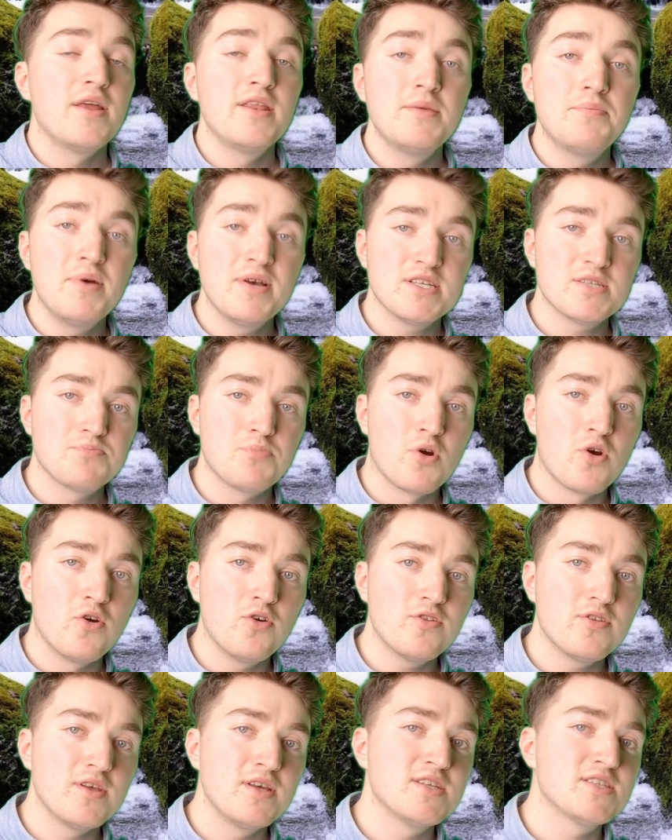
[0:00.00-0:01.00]
And the best
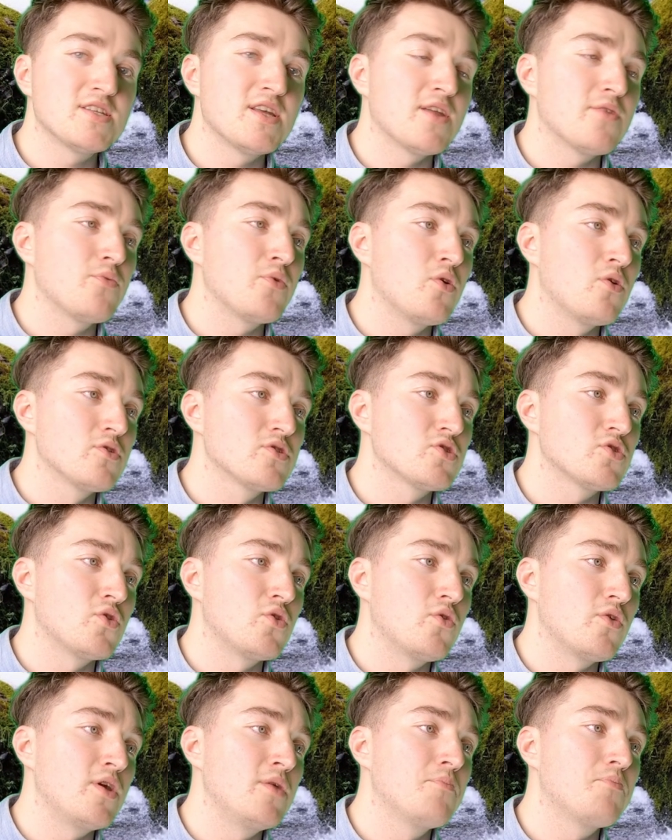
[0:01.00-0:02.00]
part is that we
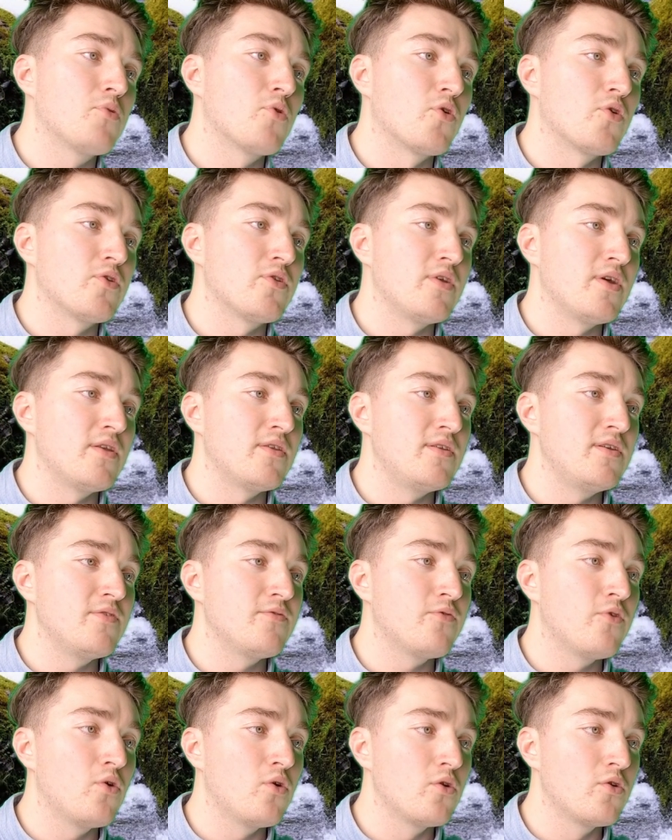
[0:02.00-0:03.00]
also imported the
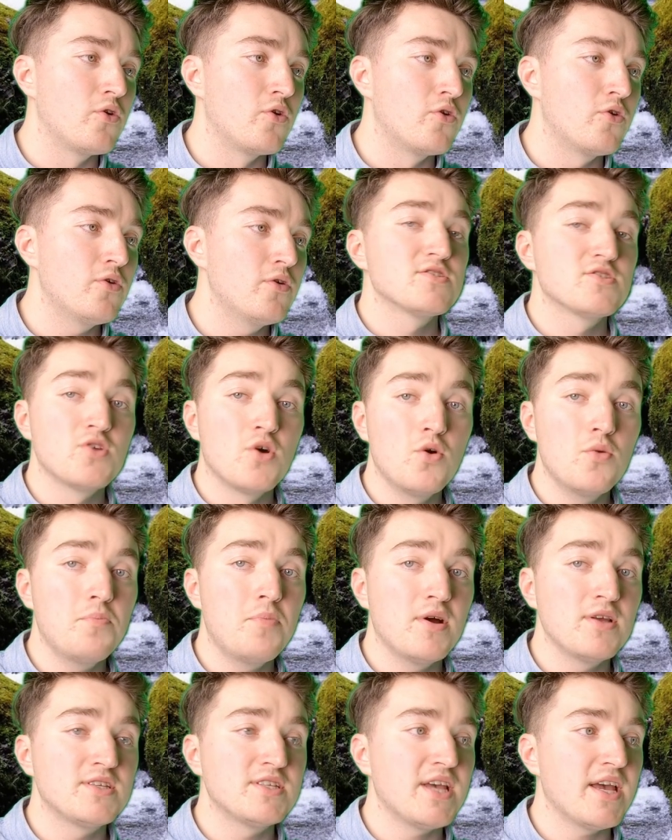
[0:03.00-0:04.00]
folder. So
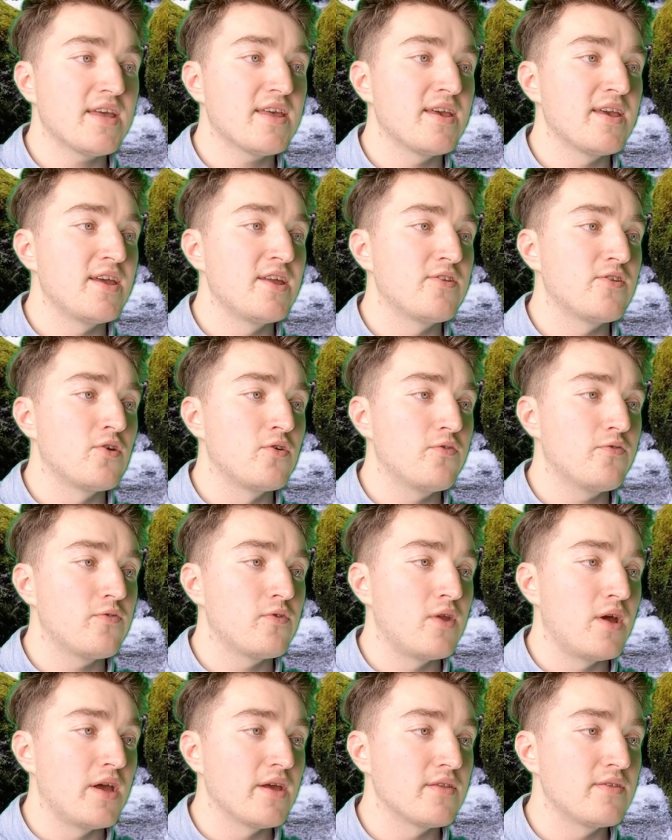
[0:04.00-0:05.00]
by checking it off
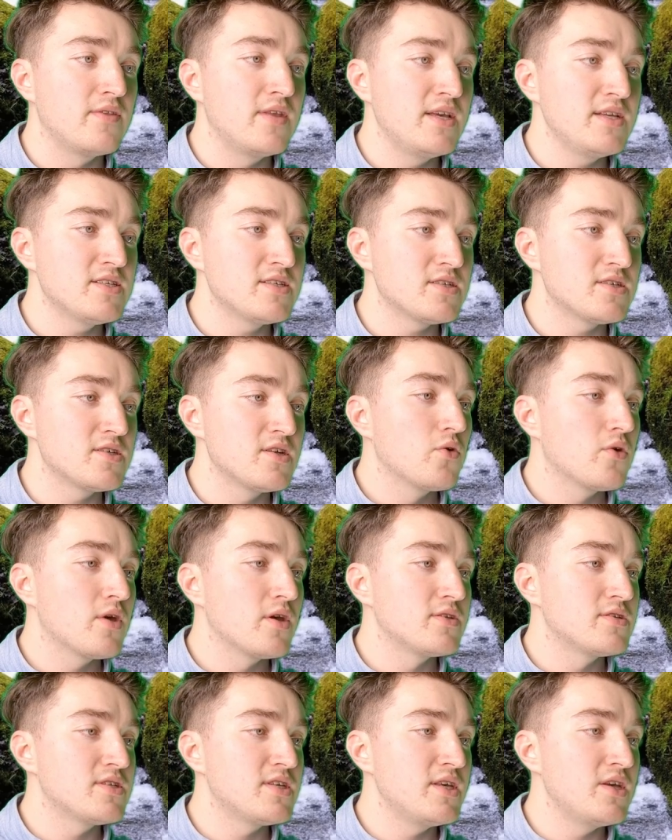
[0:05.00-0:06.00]
like this, you
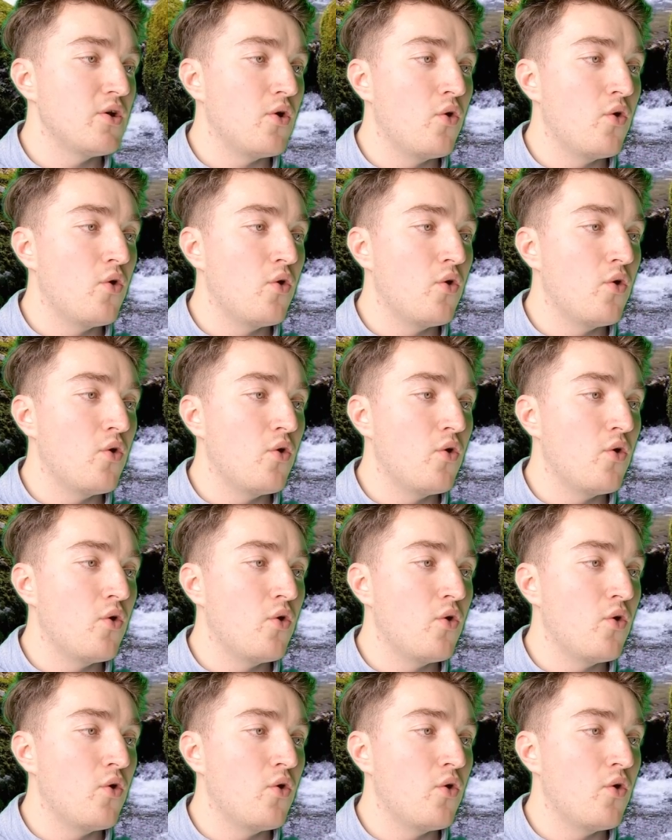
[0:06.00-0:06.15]
can see